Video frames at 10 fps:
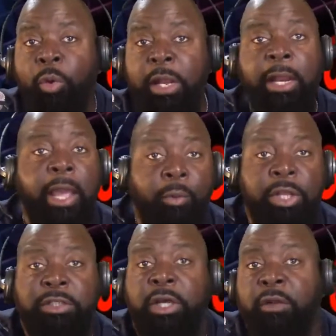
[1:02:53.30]
We live
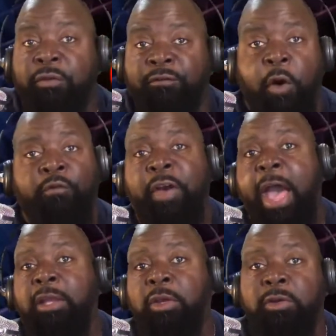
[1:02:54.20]
with each other for
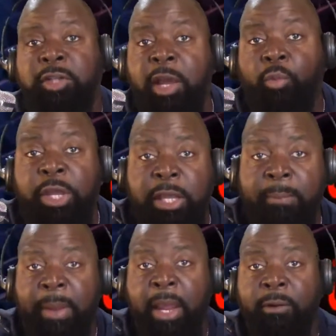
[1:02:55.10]
4-5 years, then we
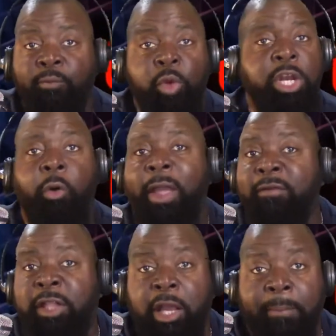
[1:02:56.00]
get married. We know
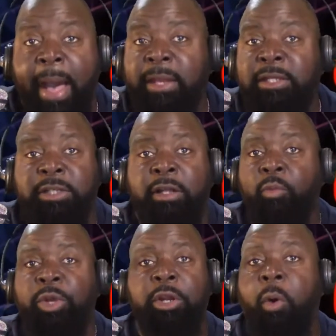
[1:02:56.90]
everything about each
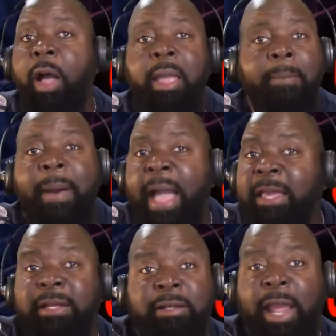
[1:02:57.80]
other. We know
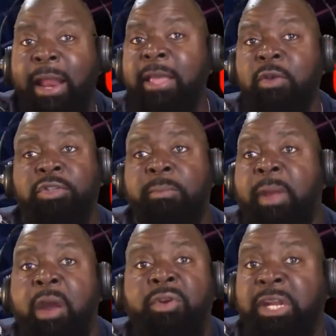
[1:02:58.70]
back in the day they used to
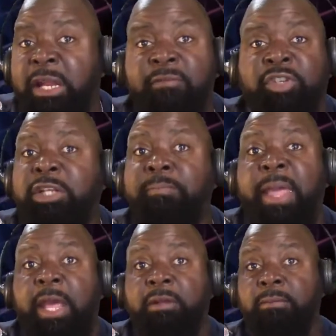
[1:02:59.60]
marry, didn't even just
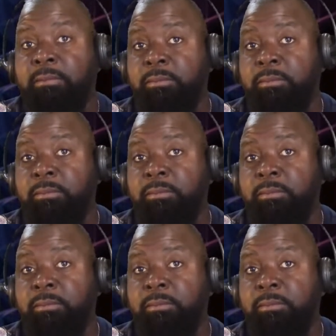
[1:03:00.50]
met.